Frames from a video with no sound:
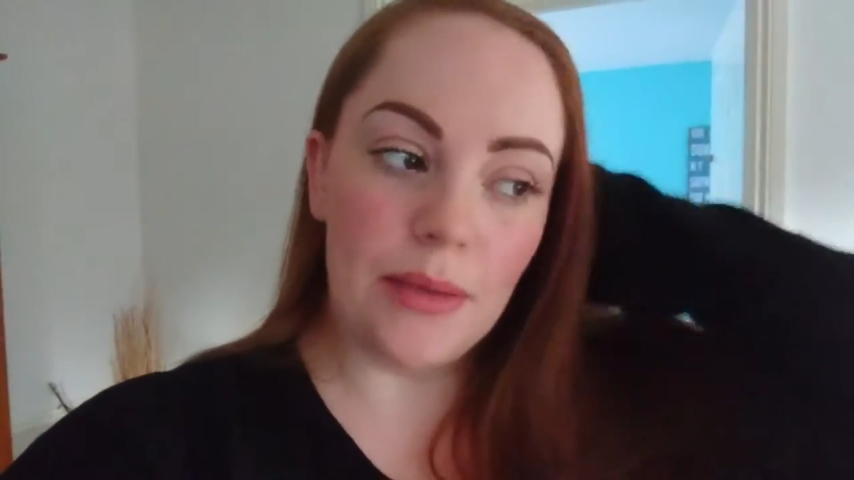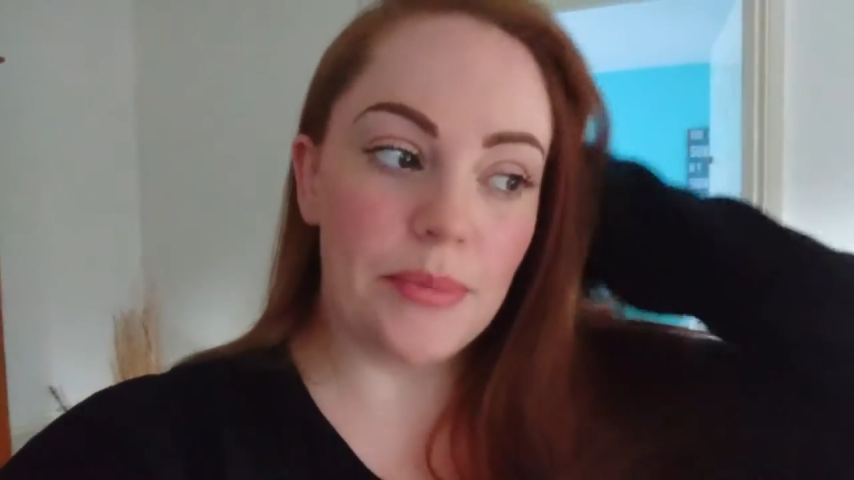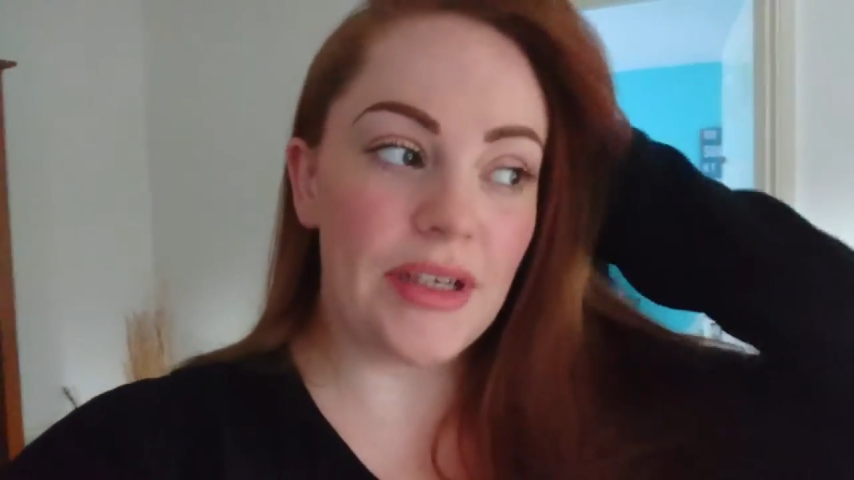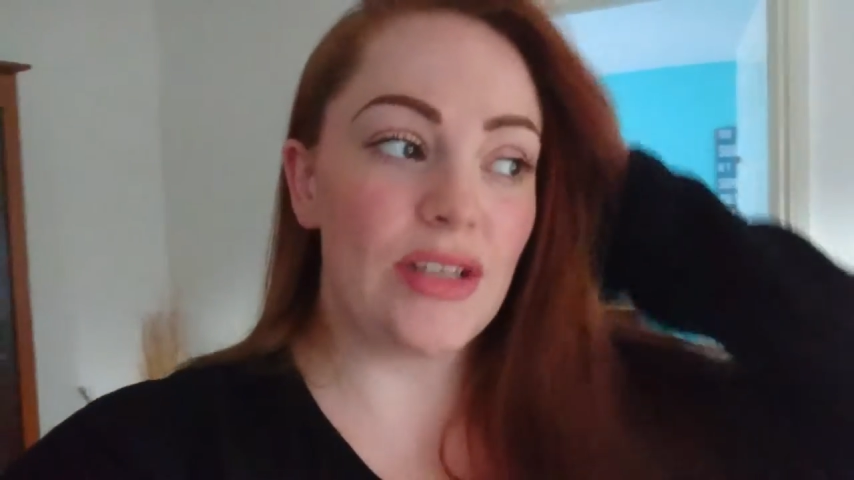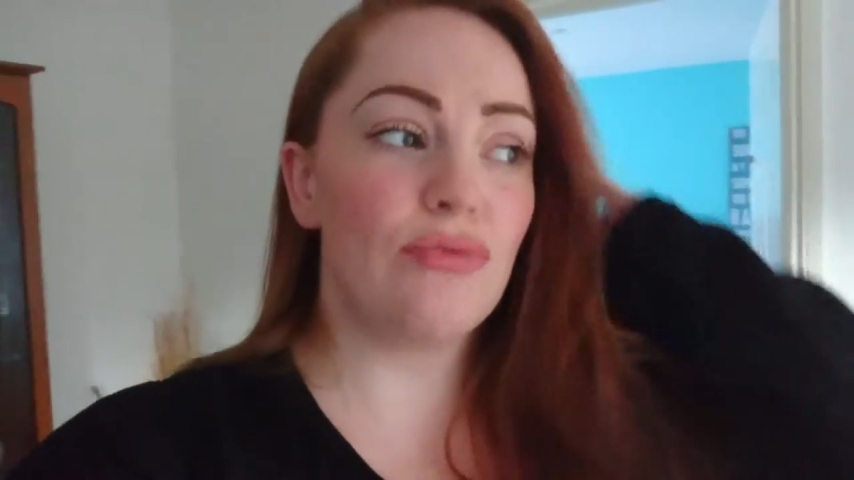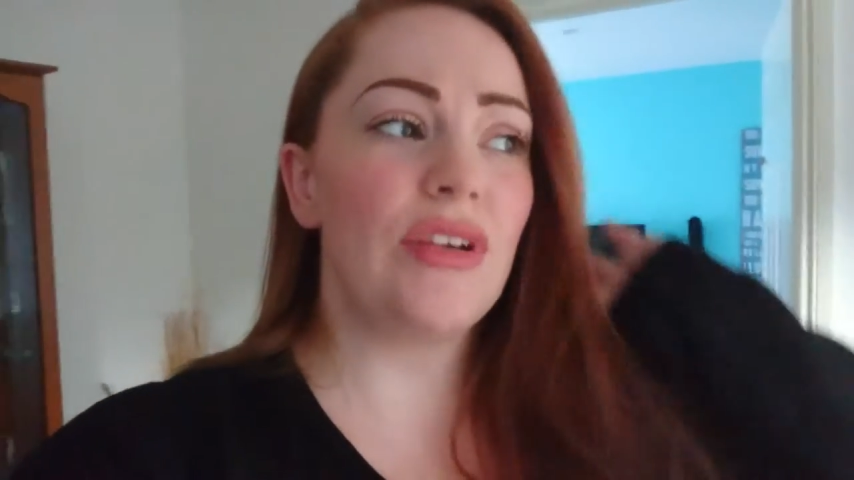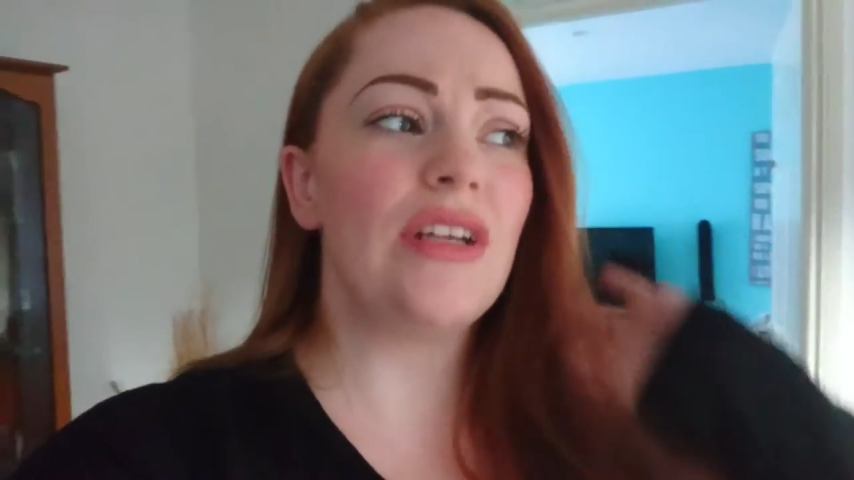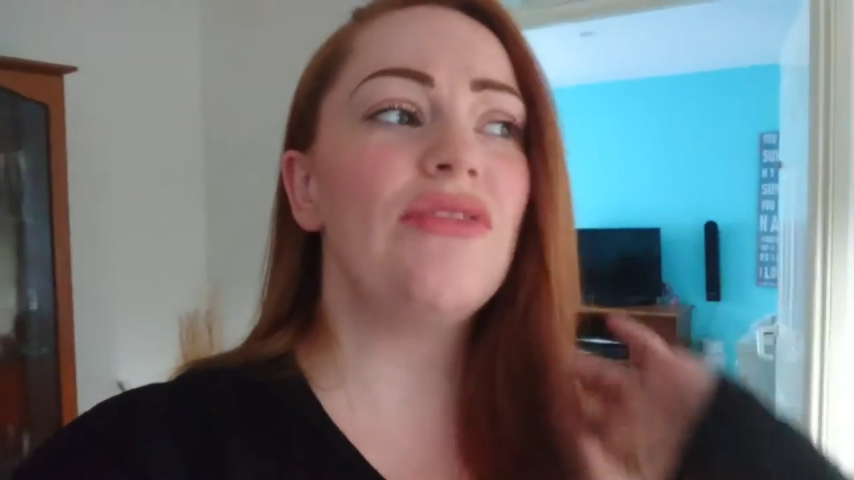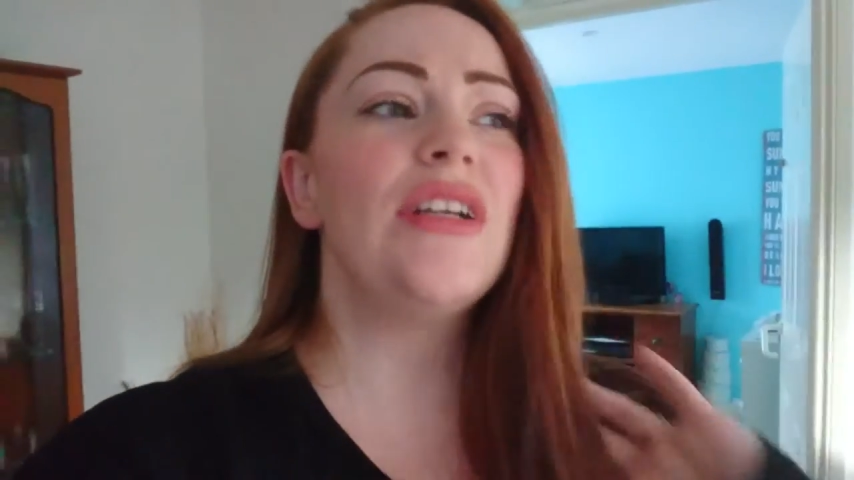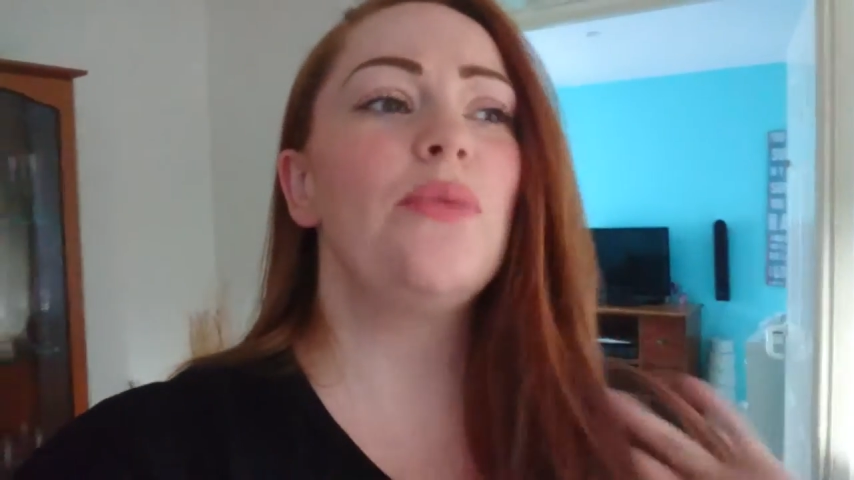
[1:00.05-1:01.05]
but it's
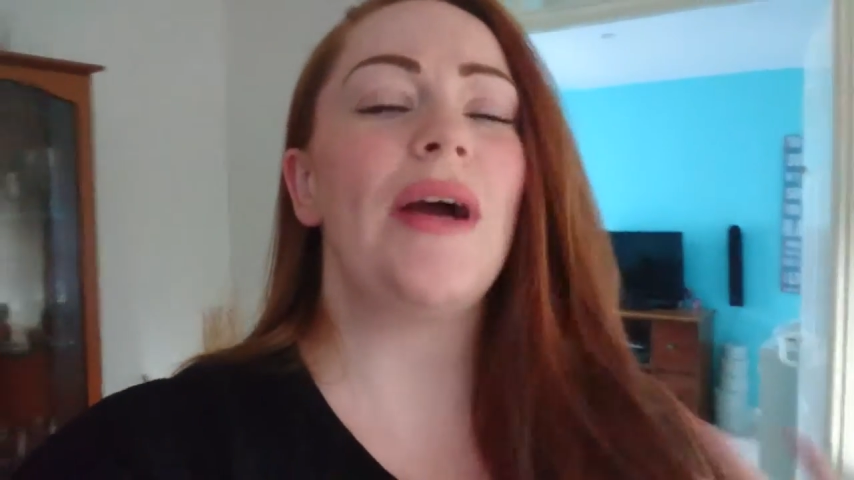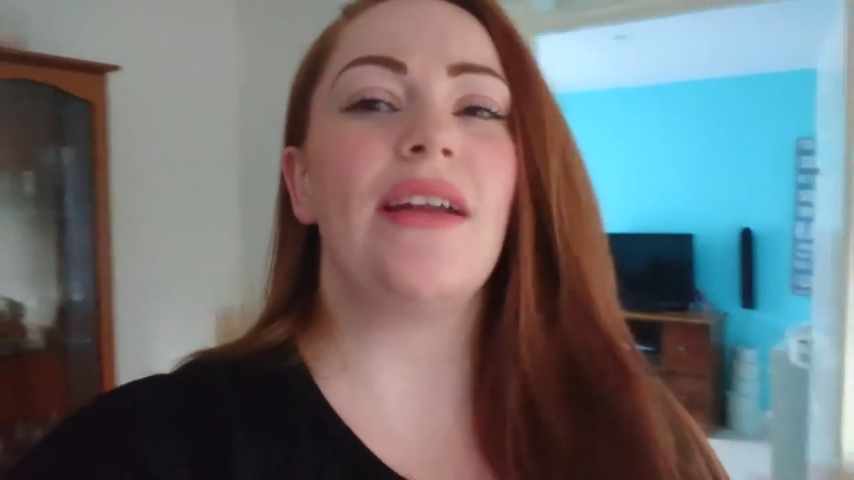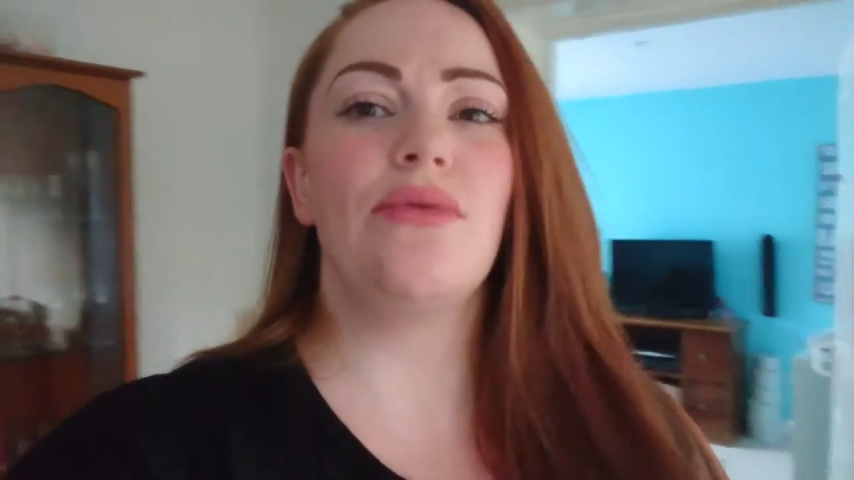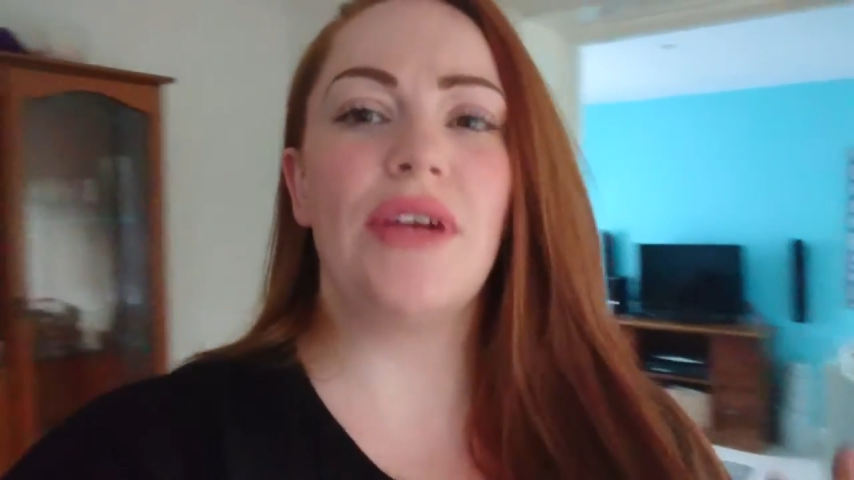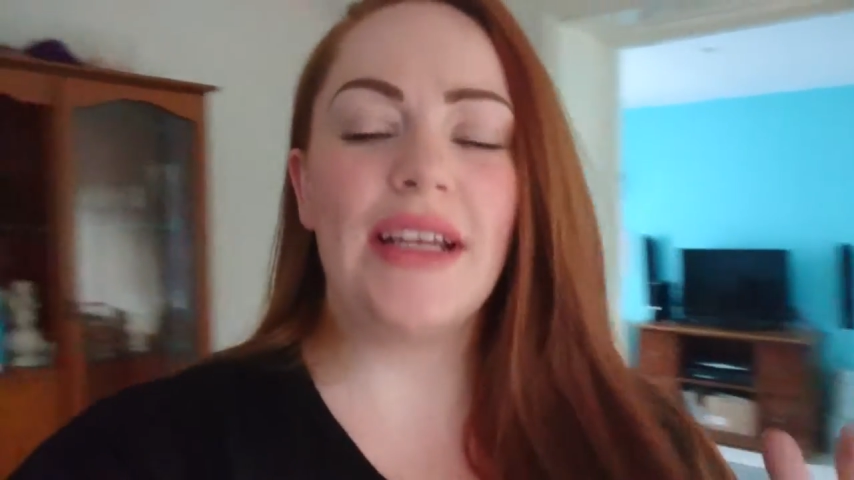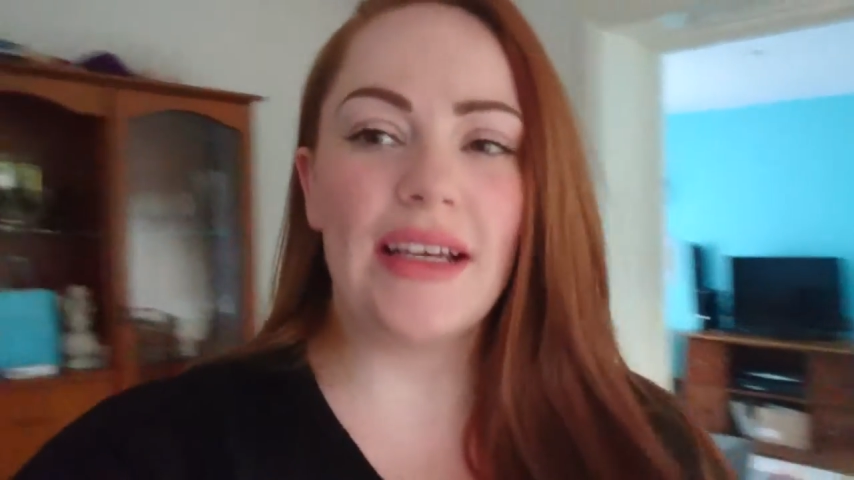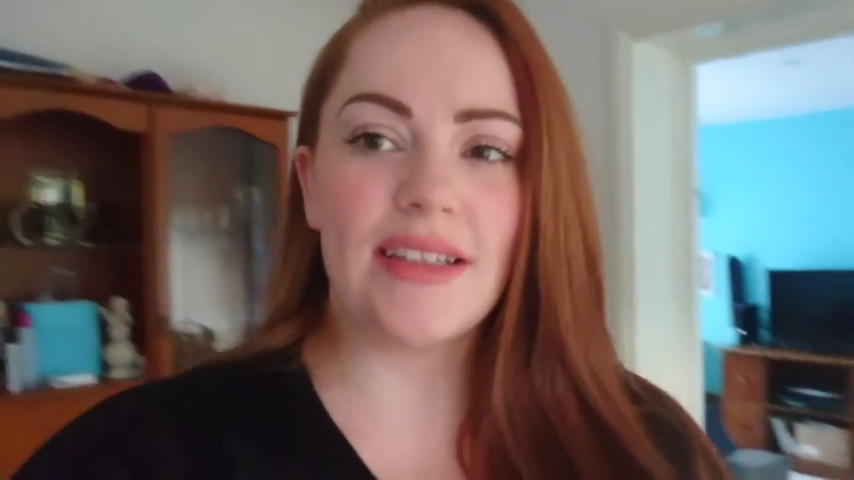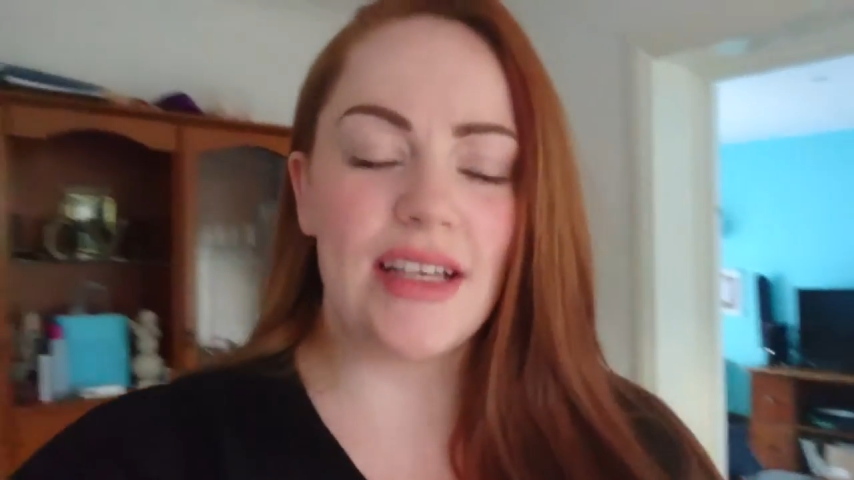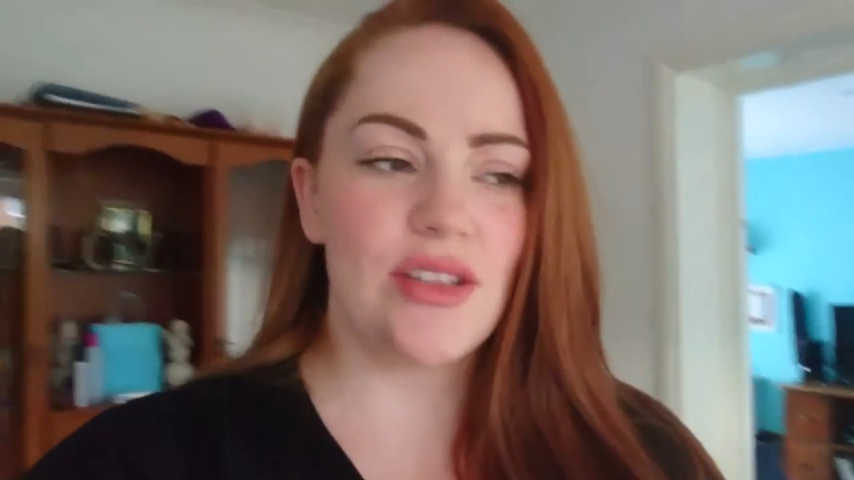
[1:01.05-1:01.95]
really, really wet and rainy outside,